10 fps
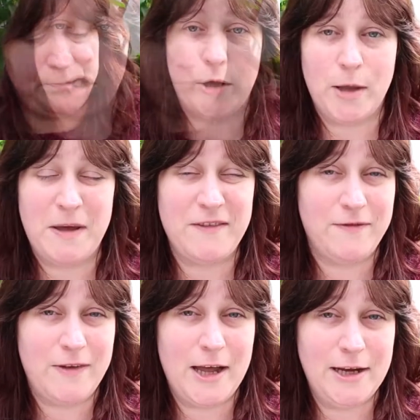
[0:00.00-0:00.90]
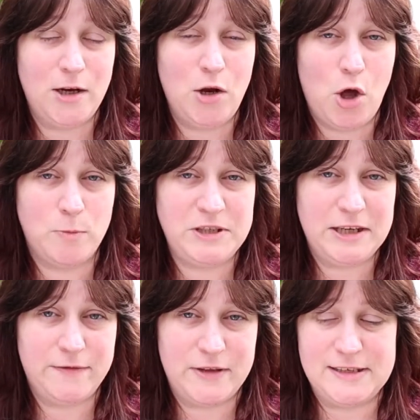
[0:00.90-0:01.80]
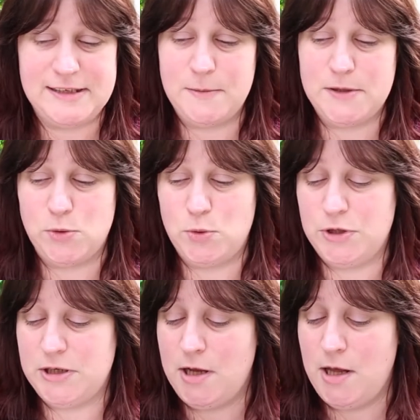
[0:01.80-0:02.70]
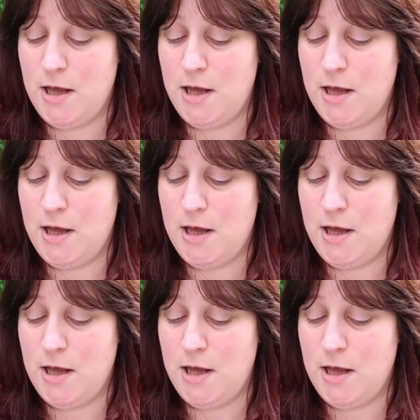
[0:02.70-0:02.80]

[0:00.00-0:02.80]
Okay, my final object for this episode